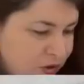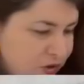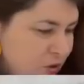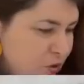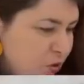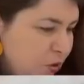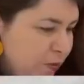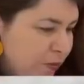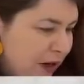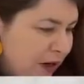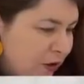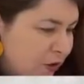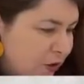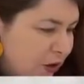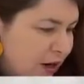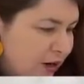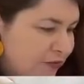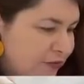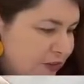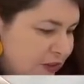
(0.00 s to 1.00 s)
it's all about
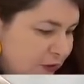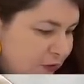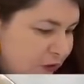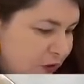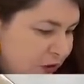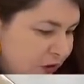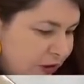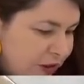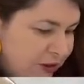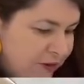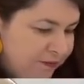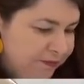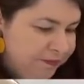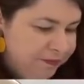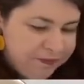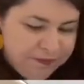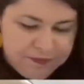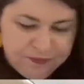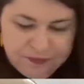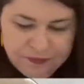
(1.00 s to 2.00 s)
crafting, really.
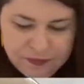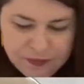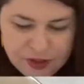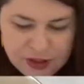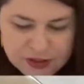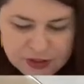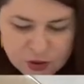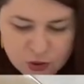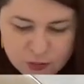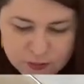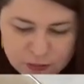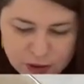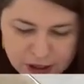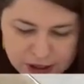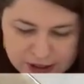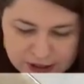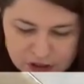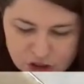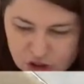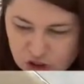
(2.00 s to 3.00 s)
It's all
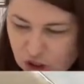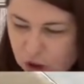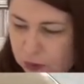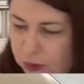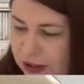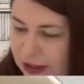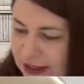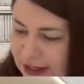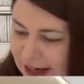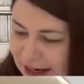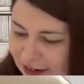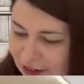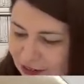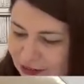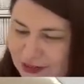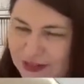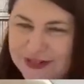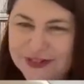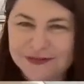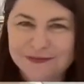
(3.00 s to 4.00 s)
my show and
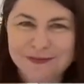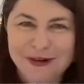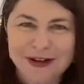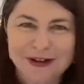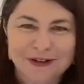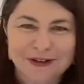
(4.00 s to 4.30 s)
tells of my